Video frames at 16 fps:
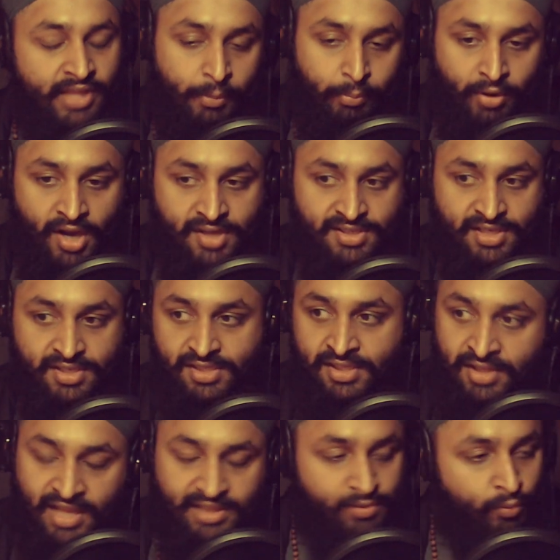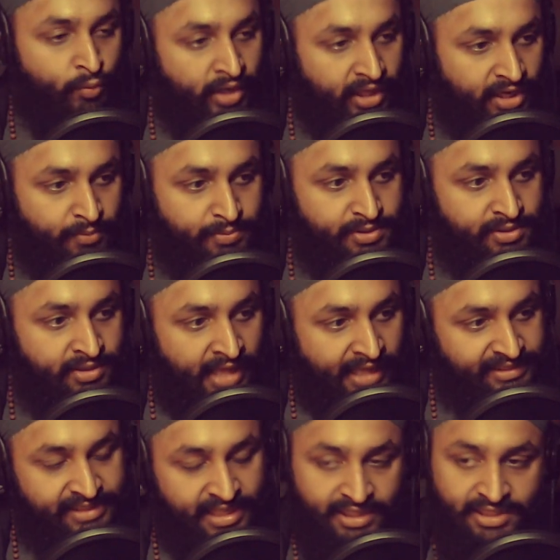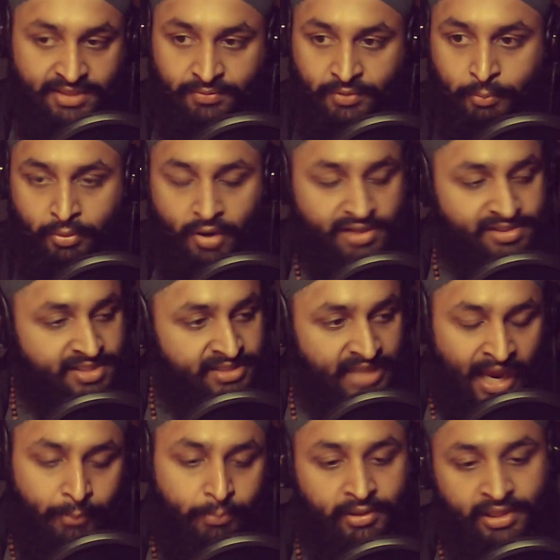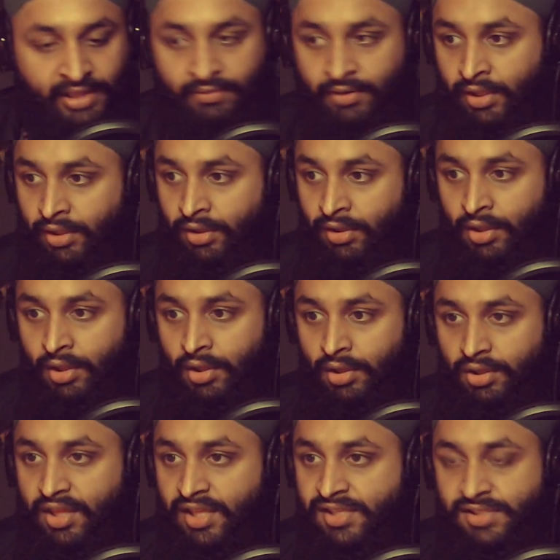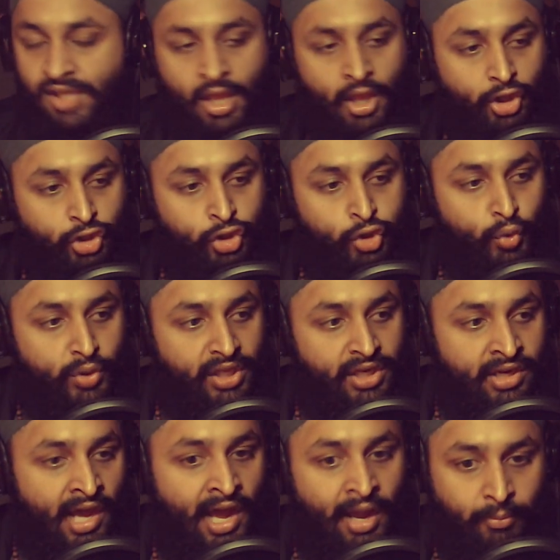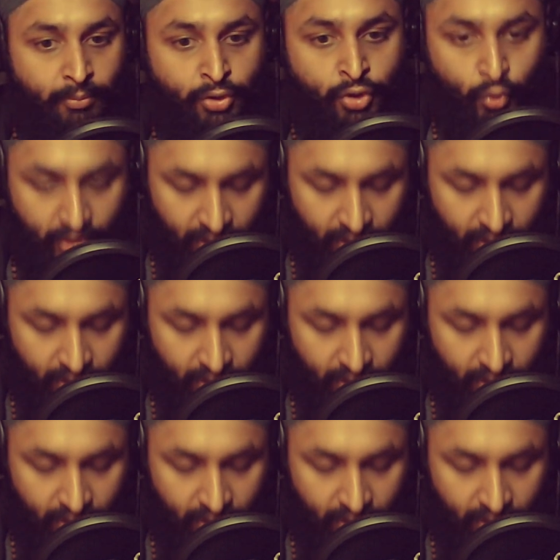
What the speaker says: process, and that when it comes to that scientific process, I believe in it because you cannot